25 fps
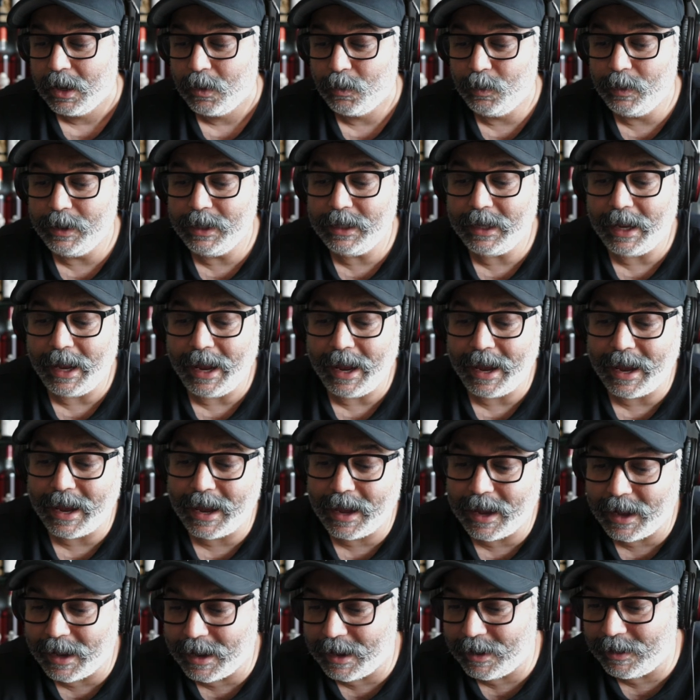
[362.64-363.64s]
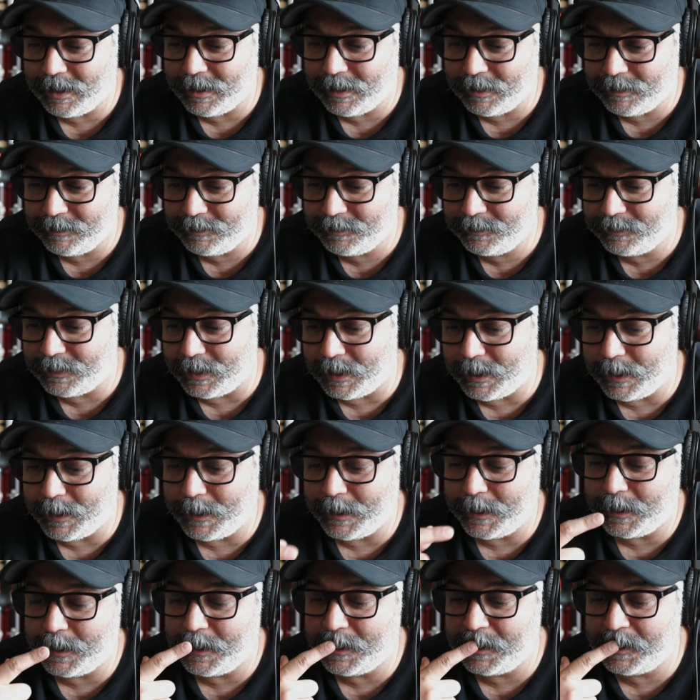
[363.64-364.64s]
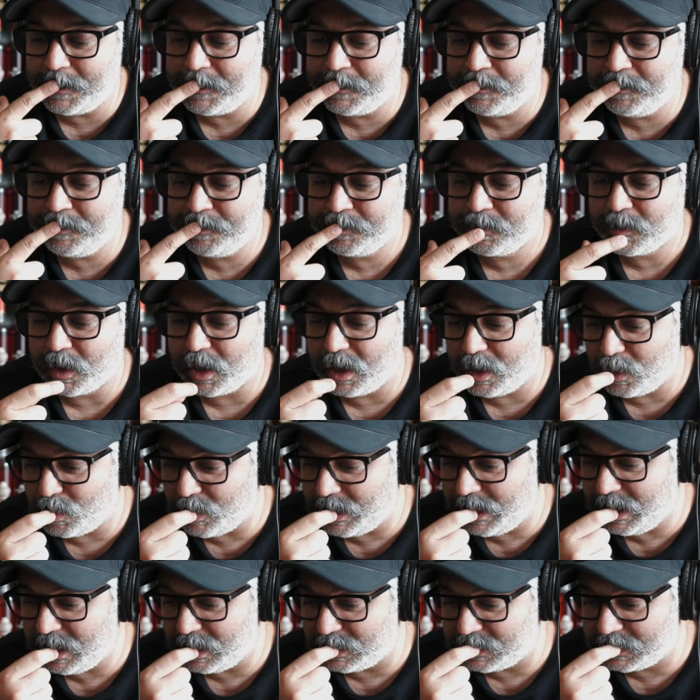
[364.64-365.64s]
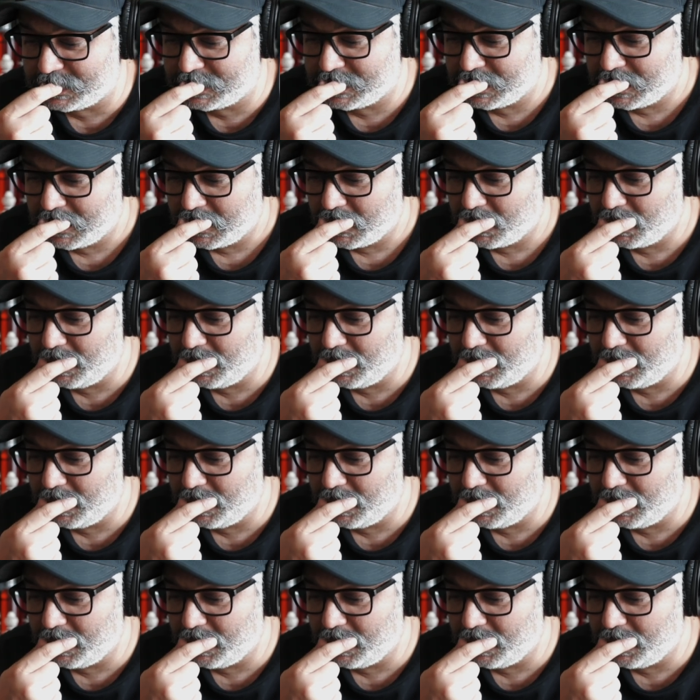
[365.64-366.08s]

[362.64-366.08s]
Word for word: We have um, what else?